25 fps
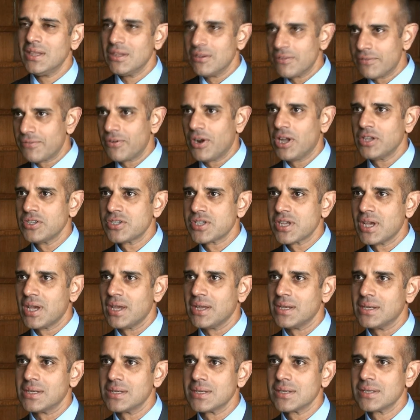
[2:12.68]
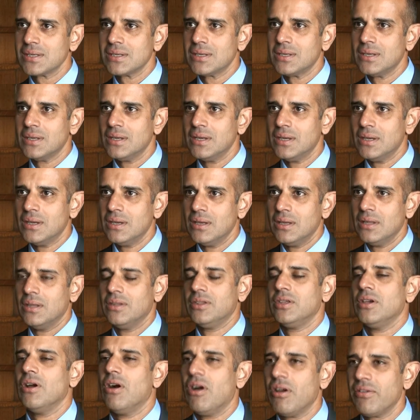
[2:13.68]
The front end.
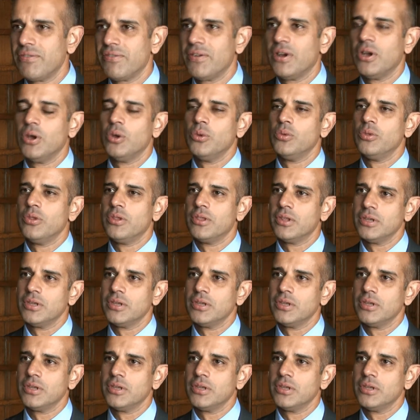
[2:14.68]
The iPhone,